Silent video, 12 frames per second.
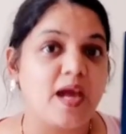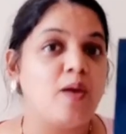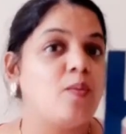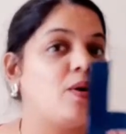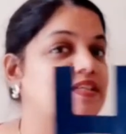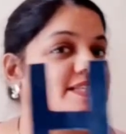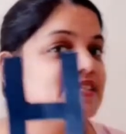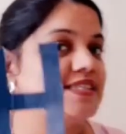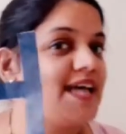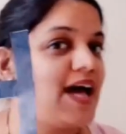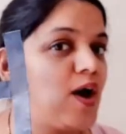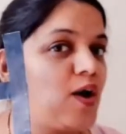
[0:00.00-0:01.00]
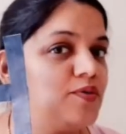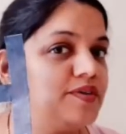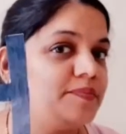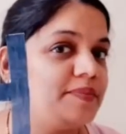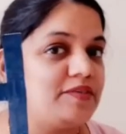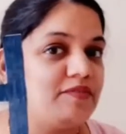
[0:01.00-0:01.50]
What is the sound?
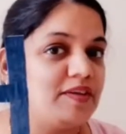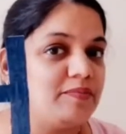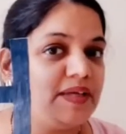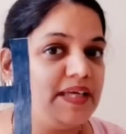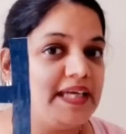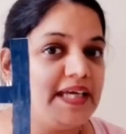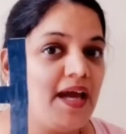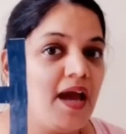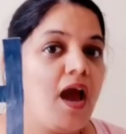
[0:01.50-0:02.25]
Repeat with me.